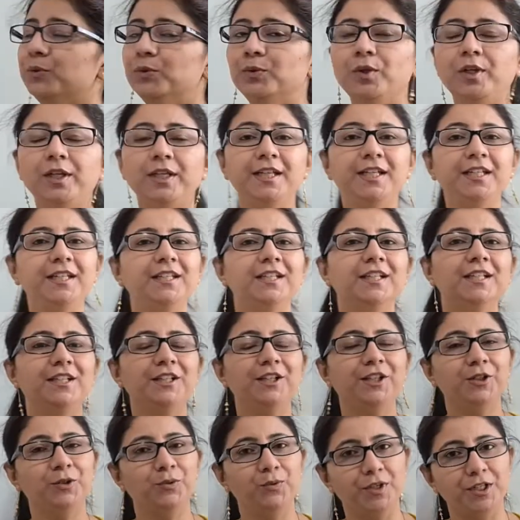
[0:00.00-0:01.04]
linear
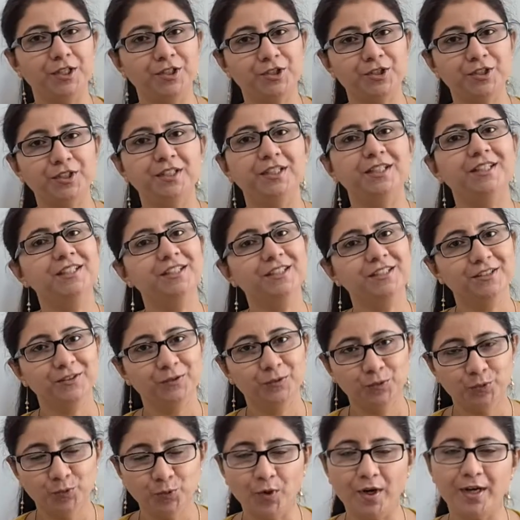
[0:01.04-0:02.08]
equation in
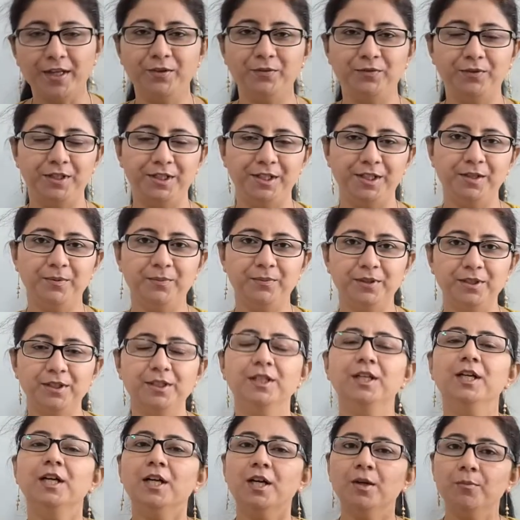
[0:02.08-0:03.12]
one variable.
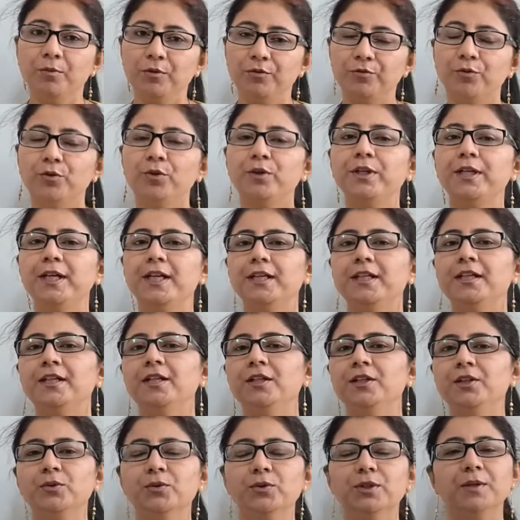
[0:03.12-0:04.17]
Before getting
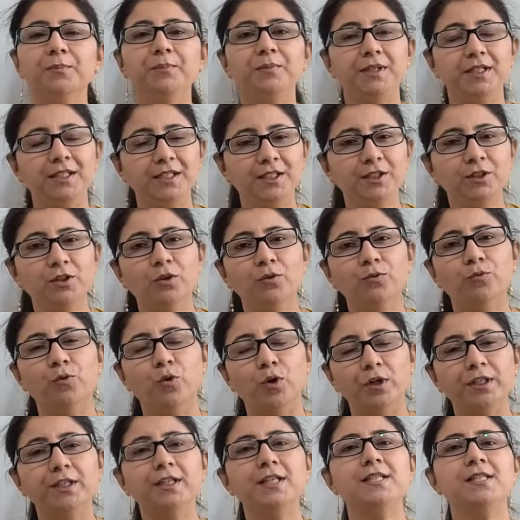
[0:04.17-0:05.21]
into the meaning of
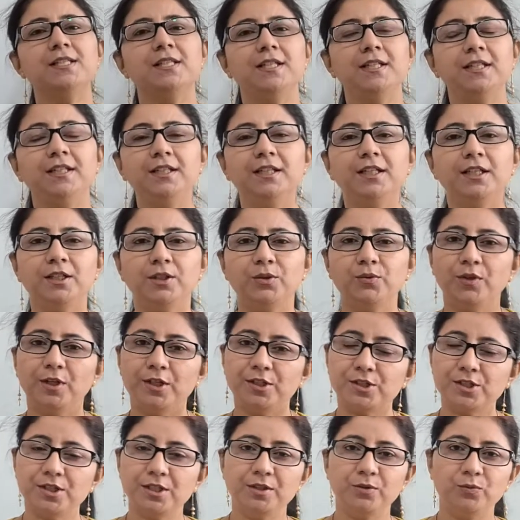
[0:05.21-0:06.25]
what is linear
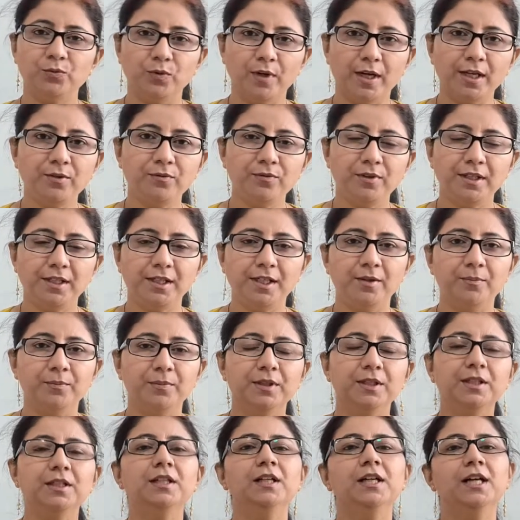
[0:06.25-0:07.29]
equation in one
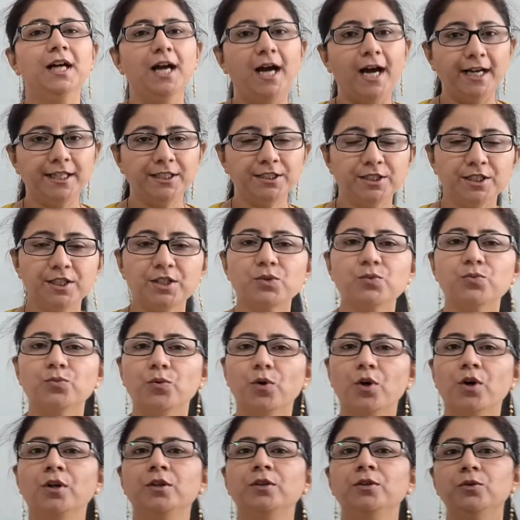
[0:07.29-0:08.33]
variable, I just
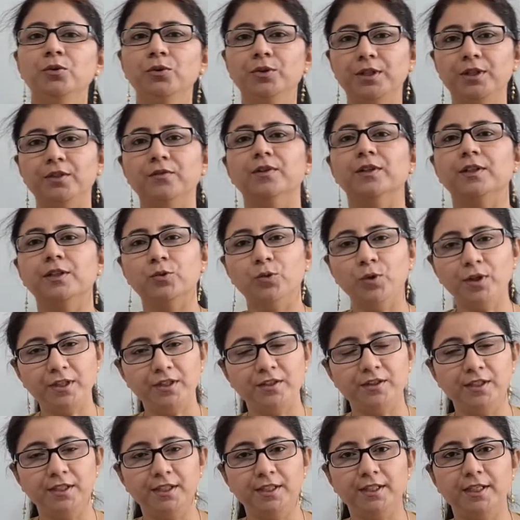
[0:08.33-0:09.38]
want to give a quick
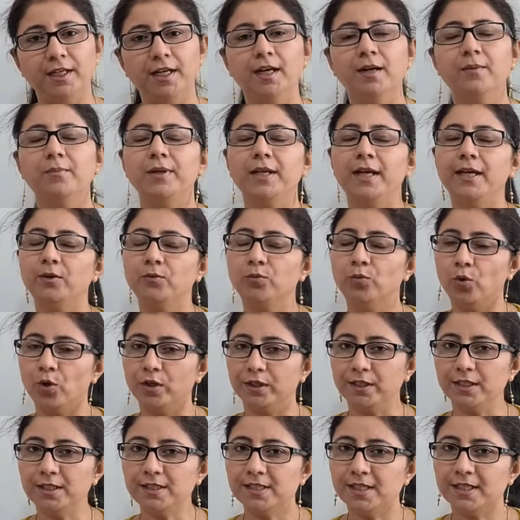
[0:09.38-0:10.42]
recap like
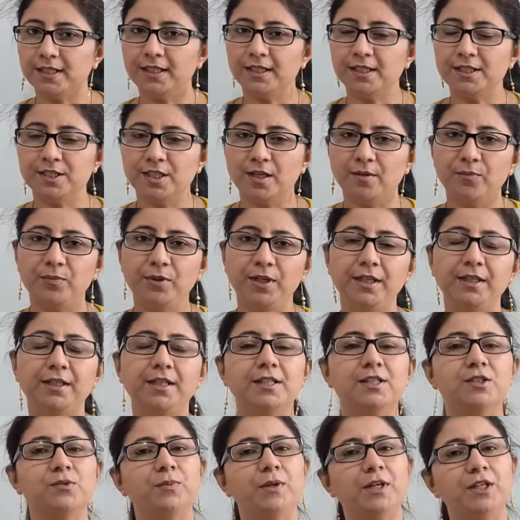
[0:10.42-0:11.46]
what is an algebraic
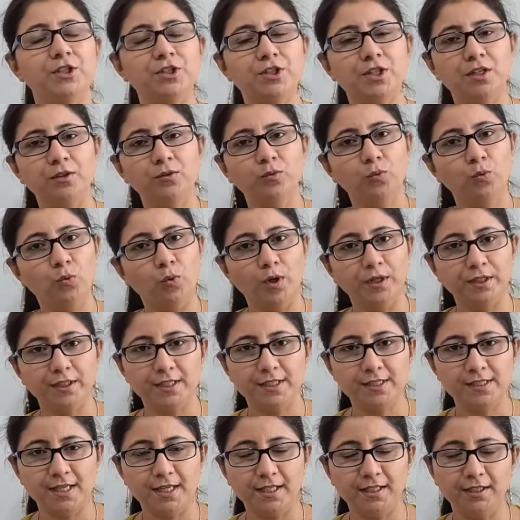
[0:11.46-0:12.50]
expression, what
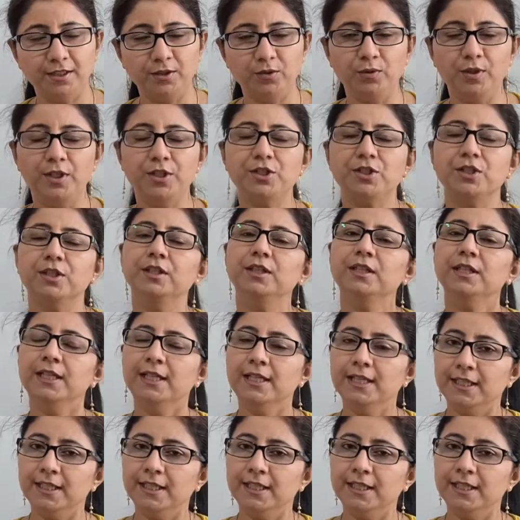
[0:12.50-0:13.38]
is an equation.